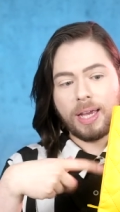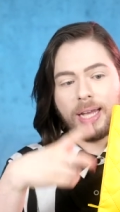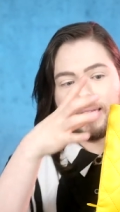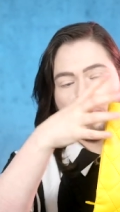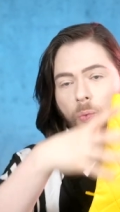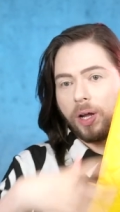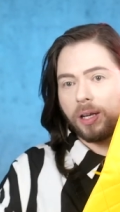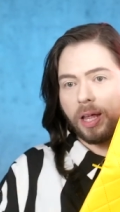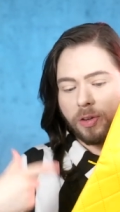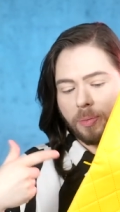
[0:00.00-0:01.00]
And then one
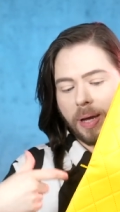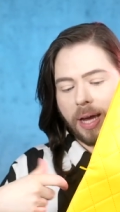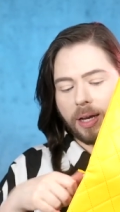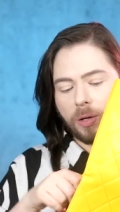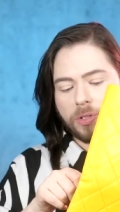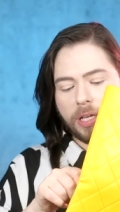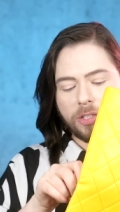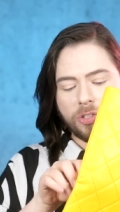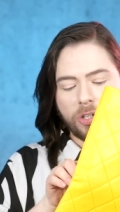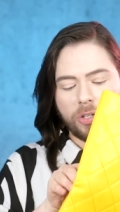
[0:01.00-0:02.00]
leather bag out
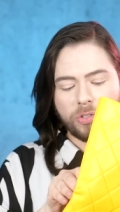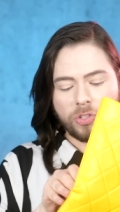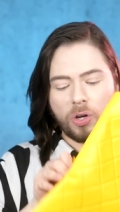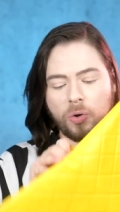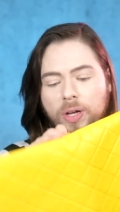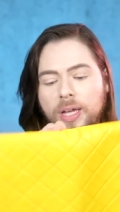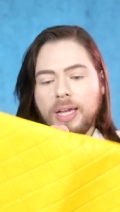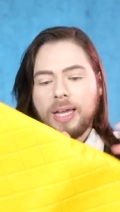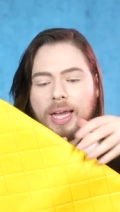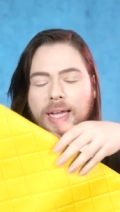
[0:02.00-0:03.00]
external. So
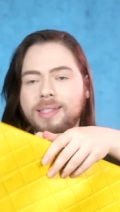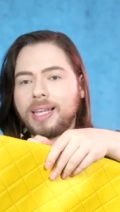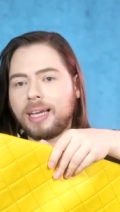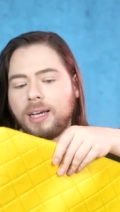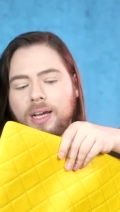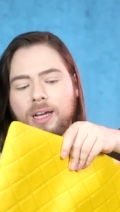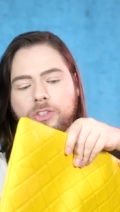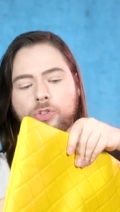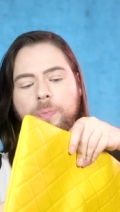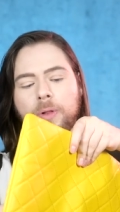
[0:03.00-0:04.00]
it's like a
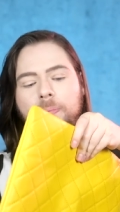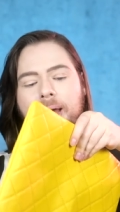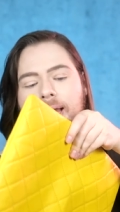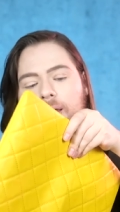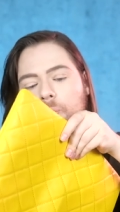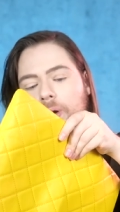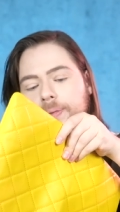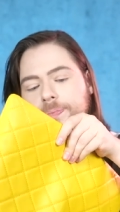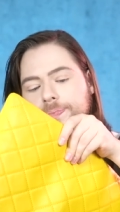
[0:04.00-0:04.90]
triple bag in one.